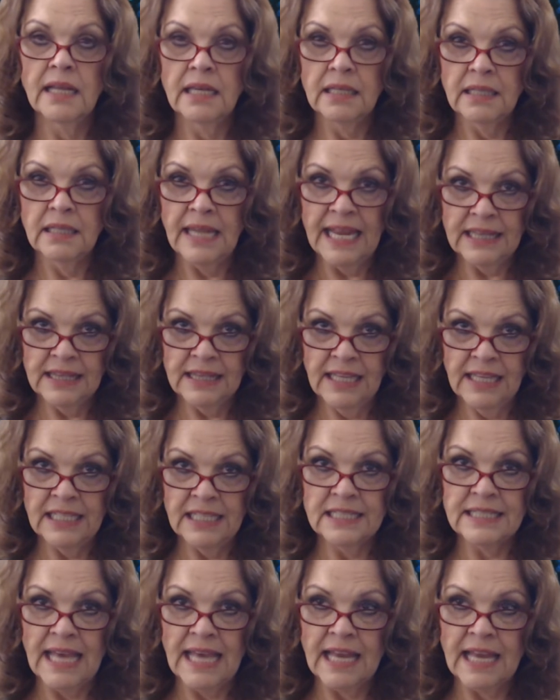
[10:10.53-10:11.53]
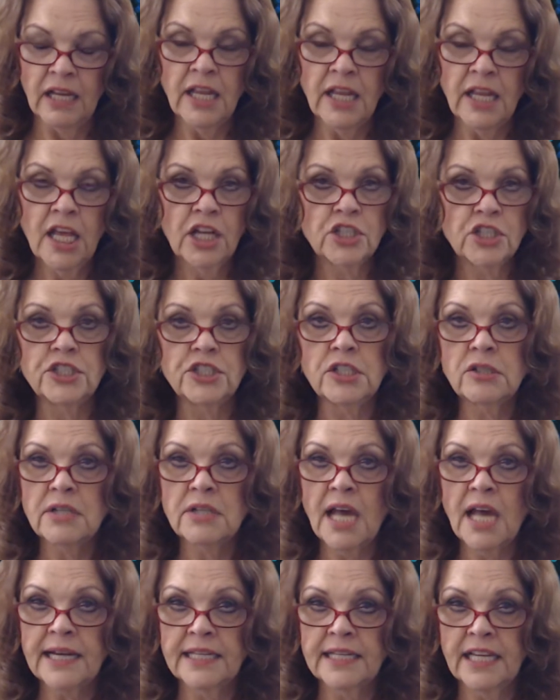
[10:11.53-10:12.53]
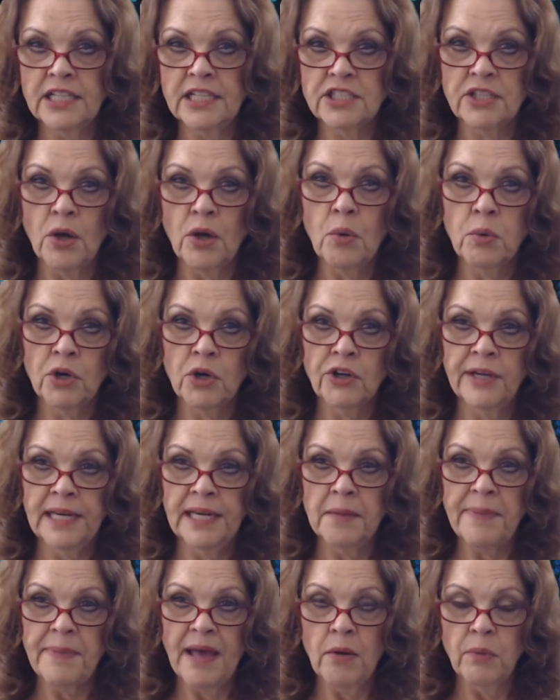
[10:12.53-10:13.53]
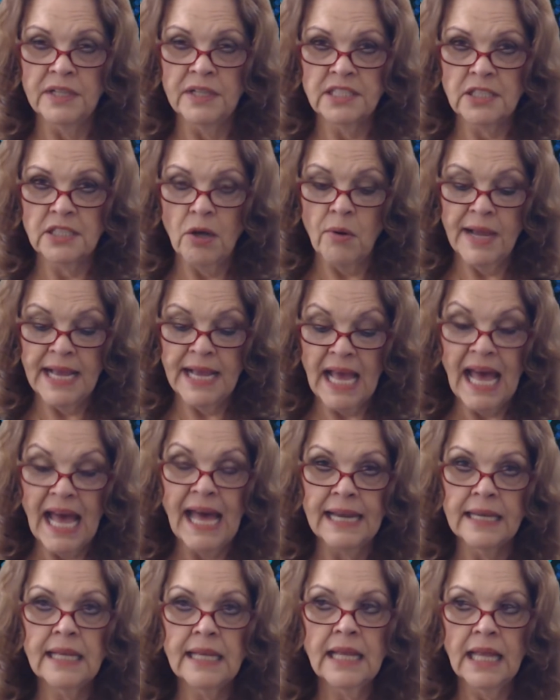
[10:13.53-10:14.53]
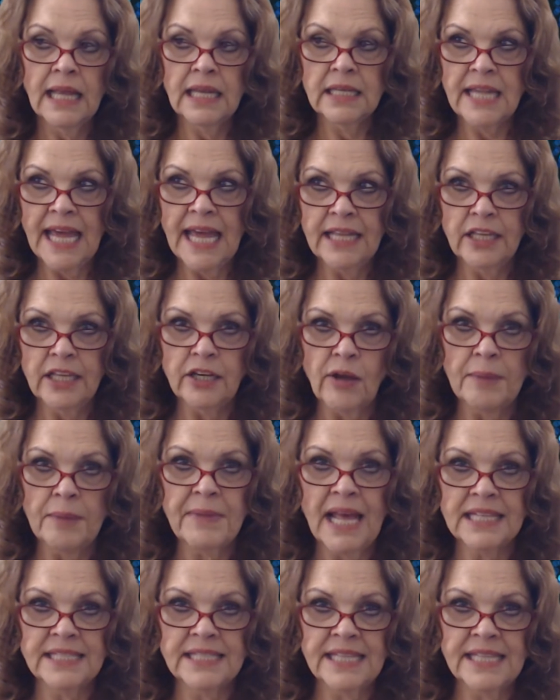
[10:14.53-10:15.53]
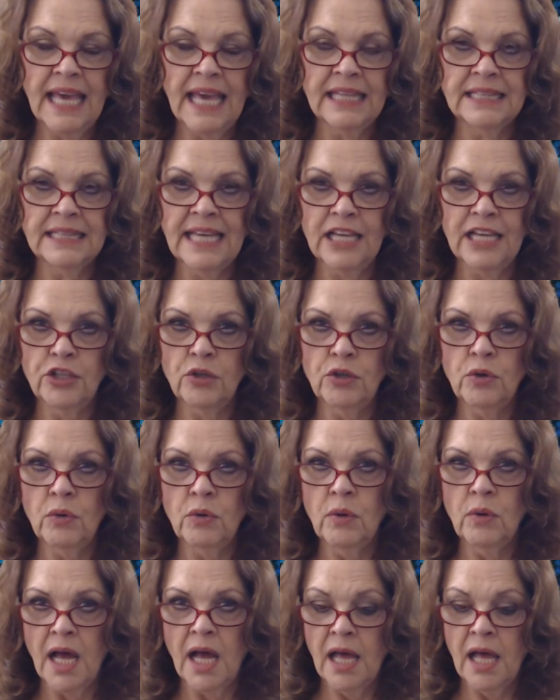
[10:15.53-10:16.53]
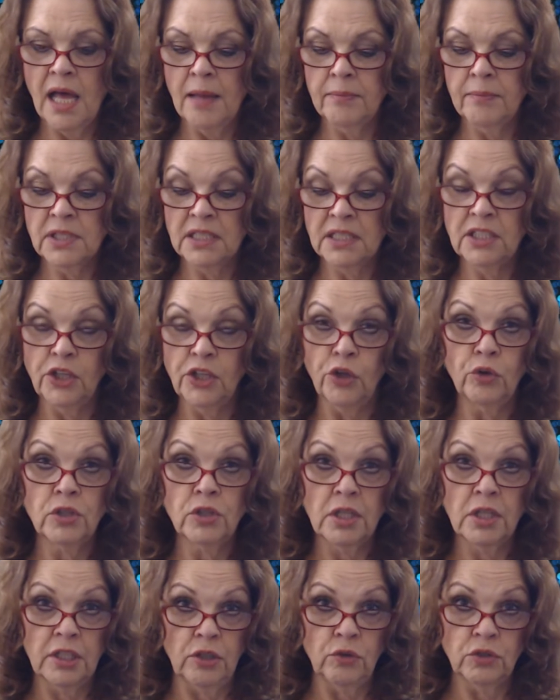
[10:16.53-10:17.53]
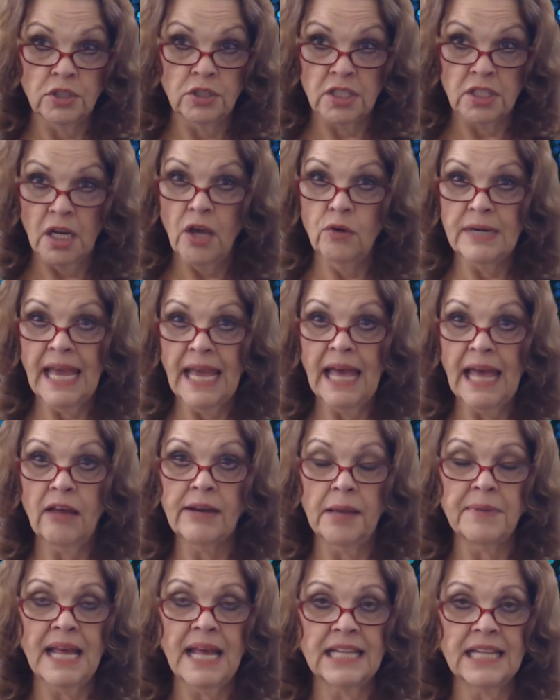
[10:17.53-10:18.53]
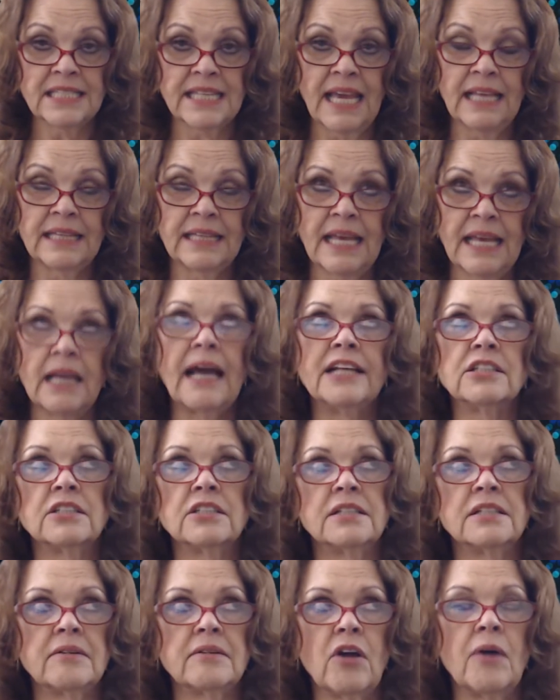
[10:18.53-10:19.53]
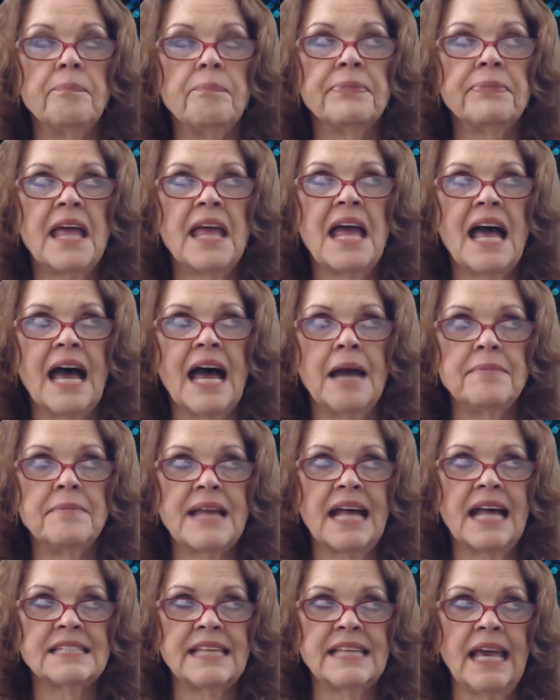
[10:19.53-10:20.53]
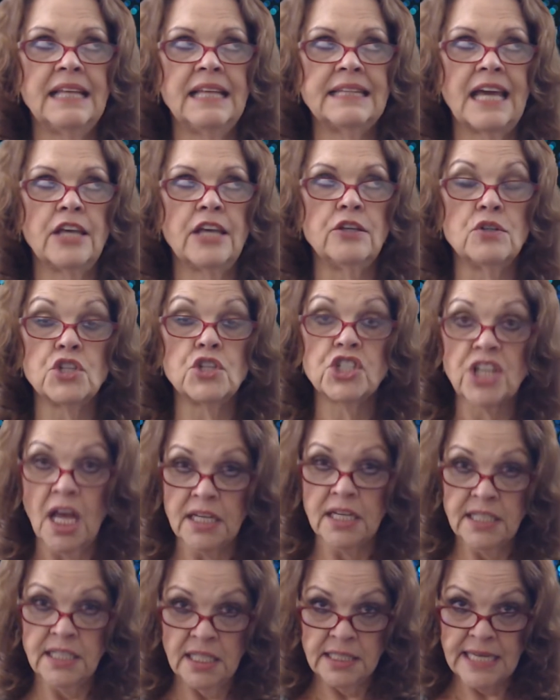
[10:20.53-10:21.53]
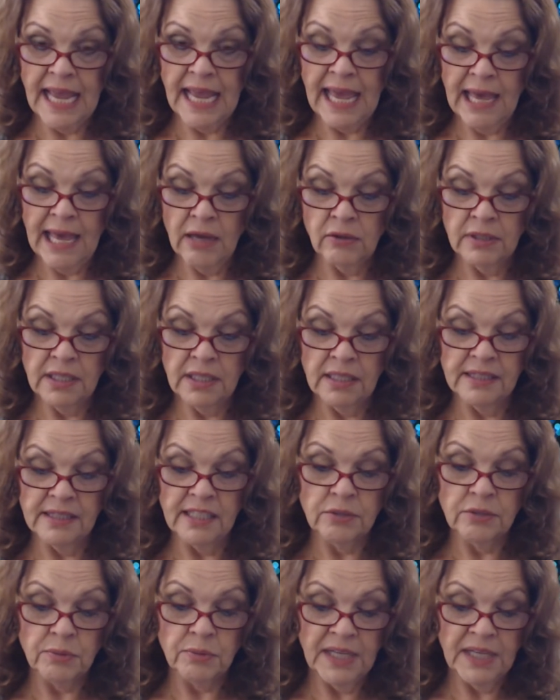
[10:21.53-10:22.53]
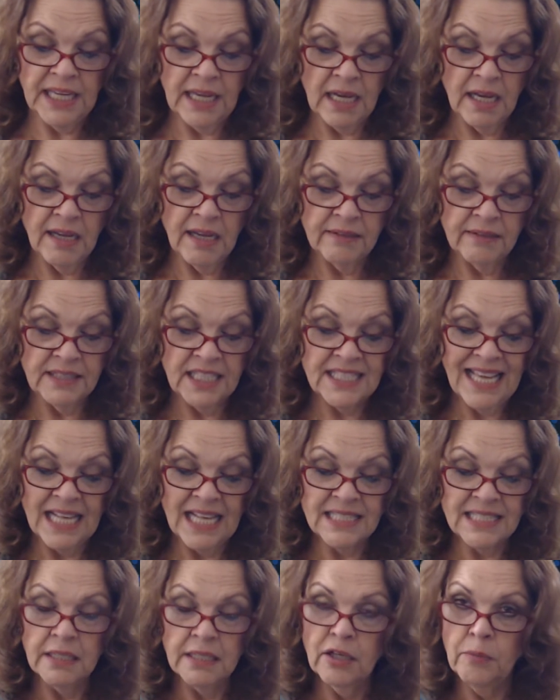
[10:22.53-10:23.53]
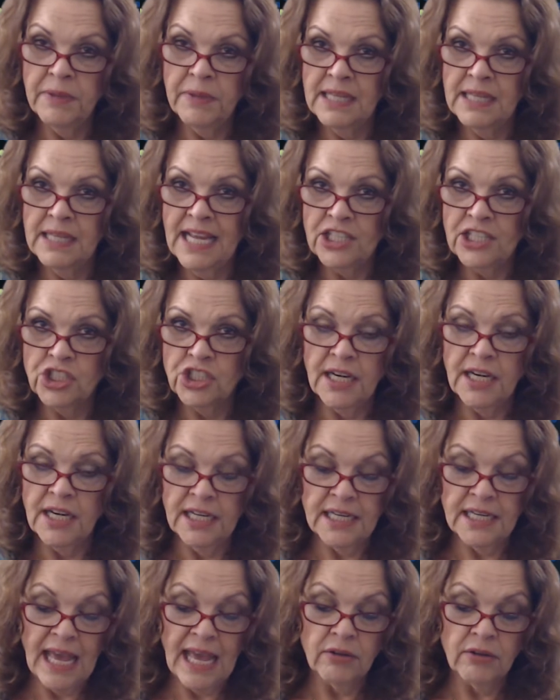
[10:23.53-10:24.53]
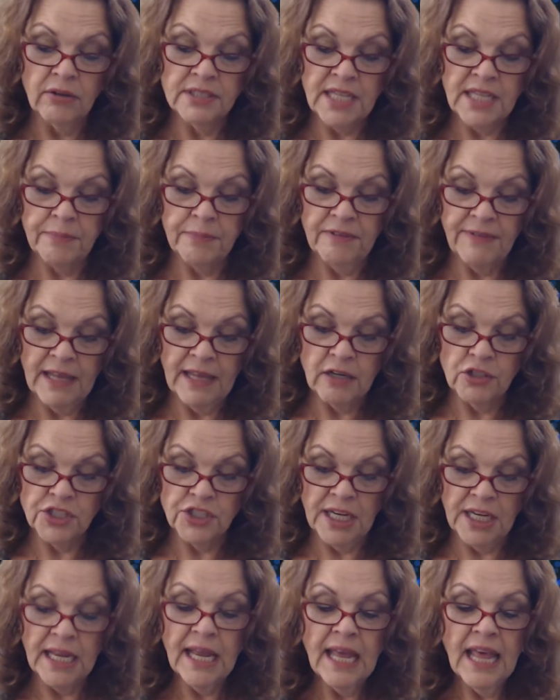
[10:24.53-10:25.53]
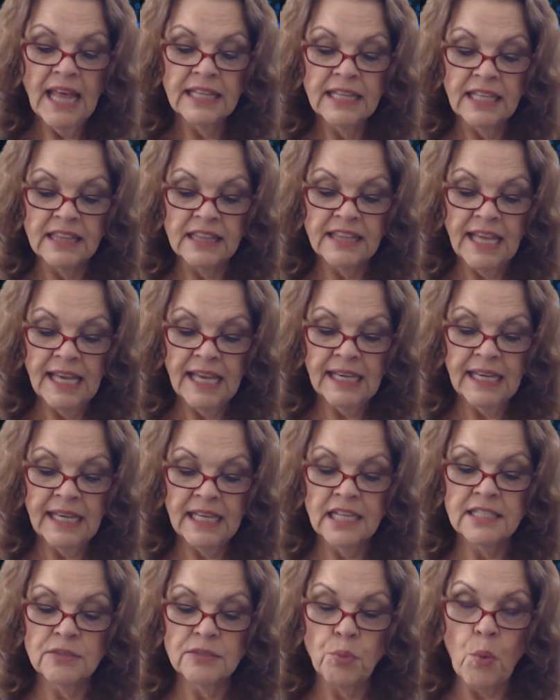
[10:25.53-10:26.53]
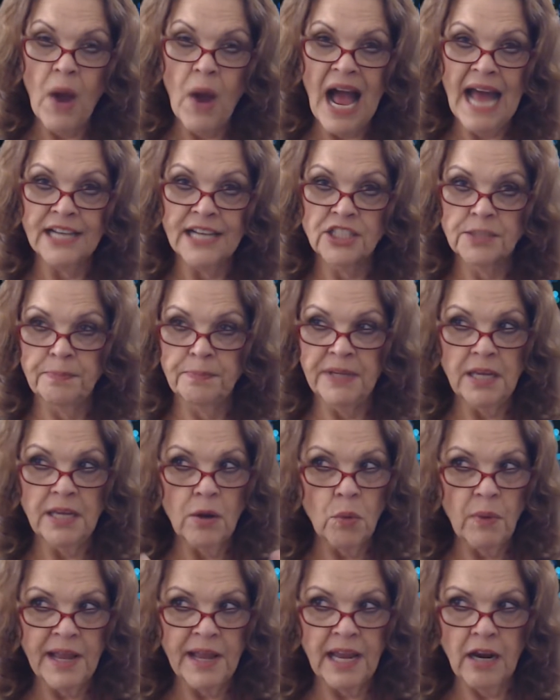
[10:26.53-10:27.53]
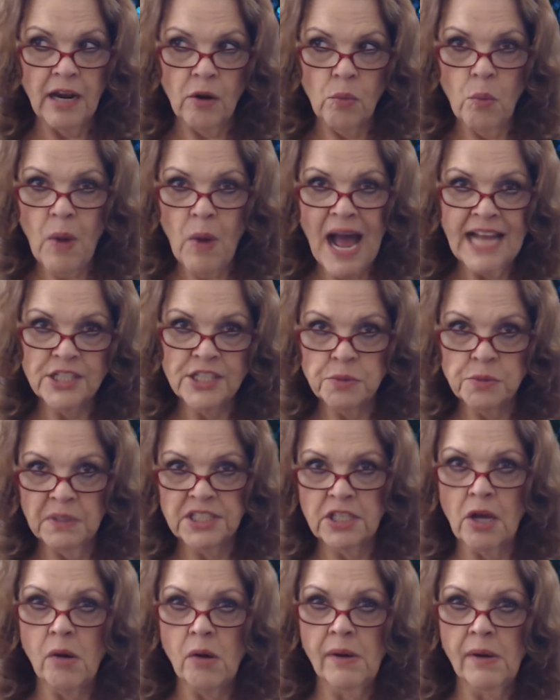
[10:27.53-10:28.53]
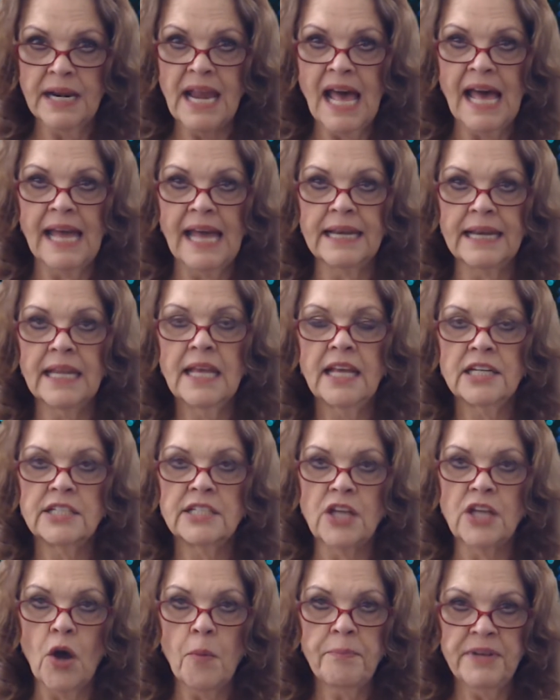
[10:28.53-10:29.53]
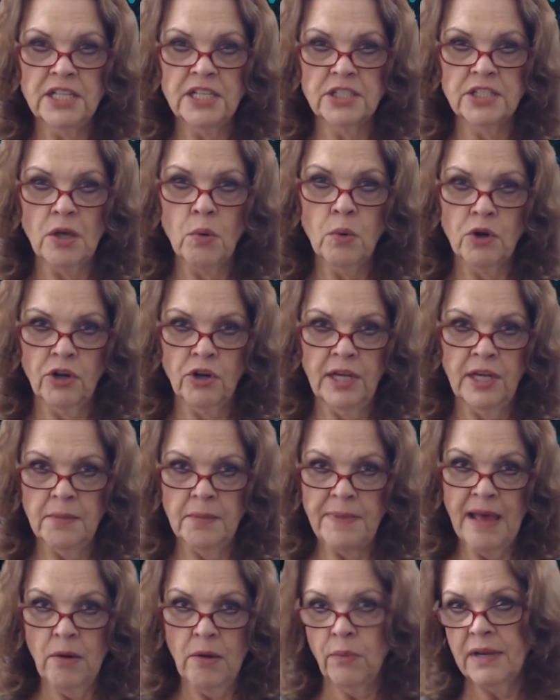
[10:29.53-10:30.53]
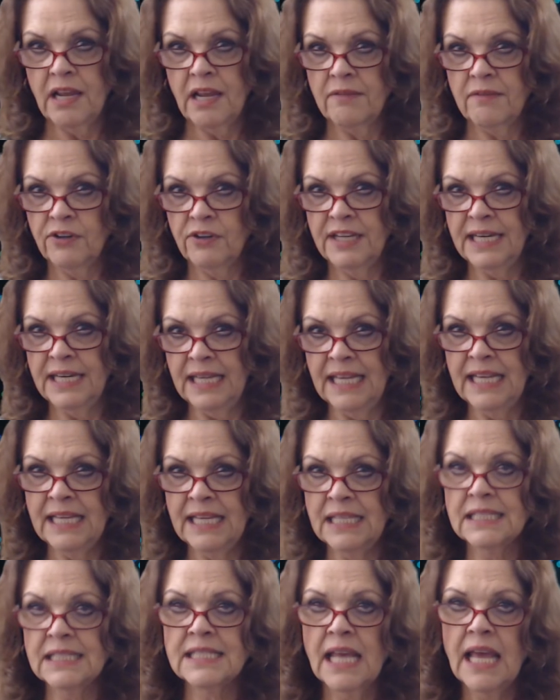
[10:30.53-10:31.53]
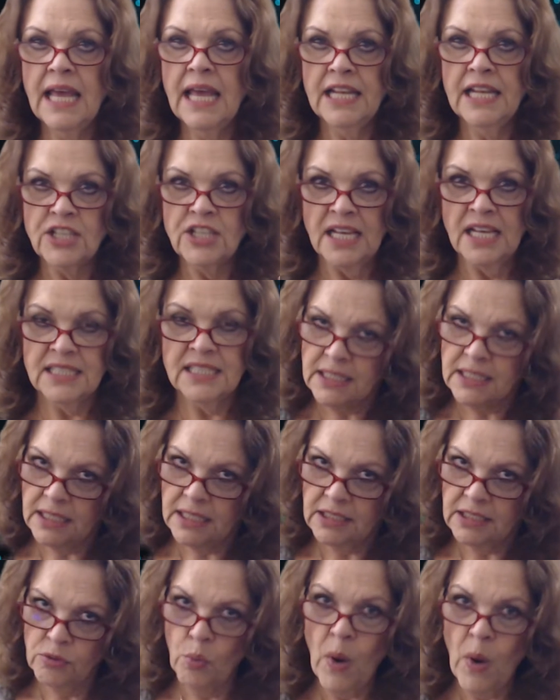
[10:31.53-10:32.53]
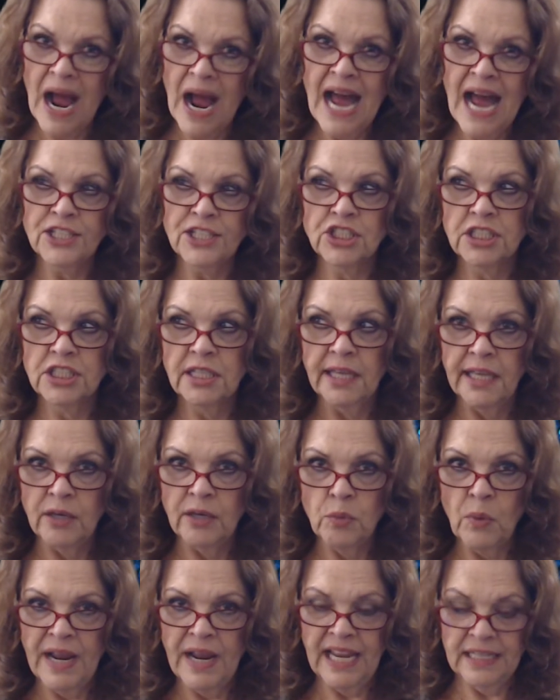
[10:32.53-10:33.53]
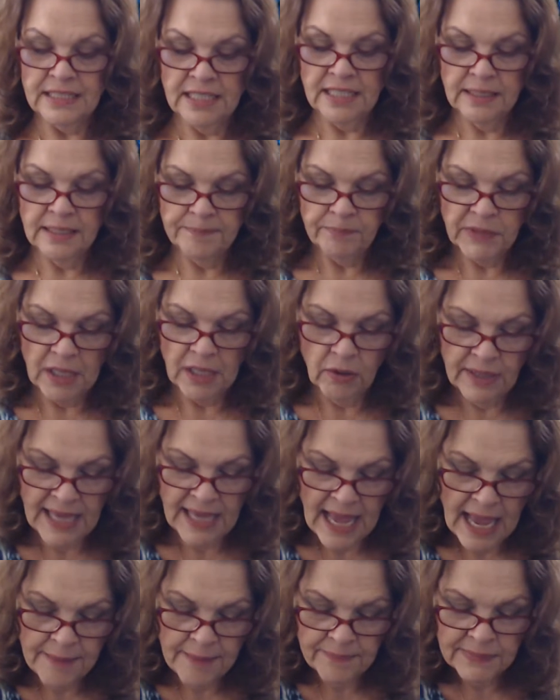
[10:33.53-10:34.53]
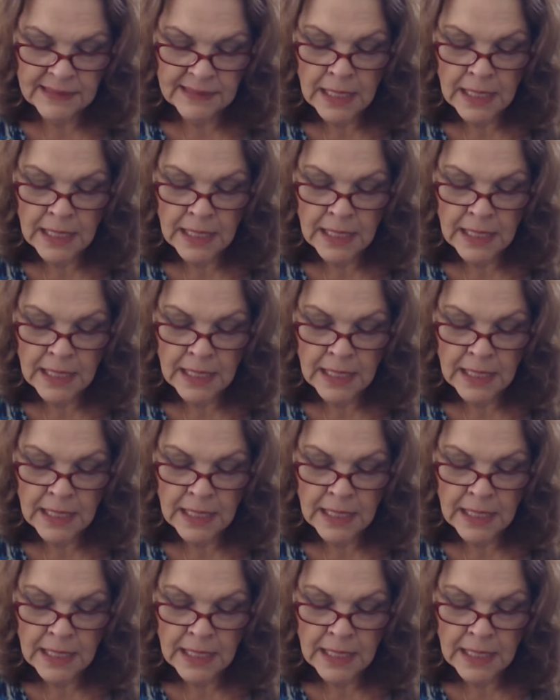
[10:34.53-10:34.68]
Let things settle. Do not get so worried about what's going on. Let you know. I'm not saying that you um, you you slow down. I'm not saying that I shouldn't. No, I'm not saying that you shut down. The three, uh, this has a little bit of that shutting down type of energy. The thing is watch, be aware, watch what's going on. Don't be so worried about whatever it is. Just watch and wait, okay?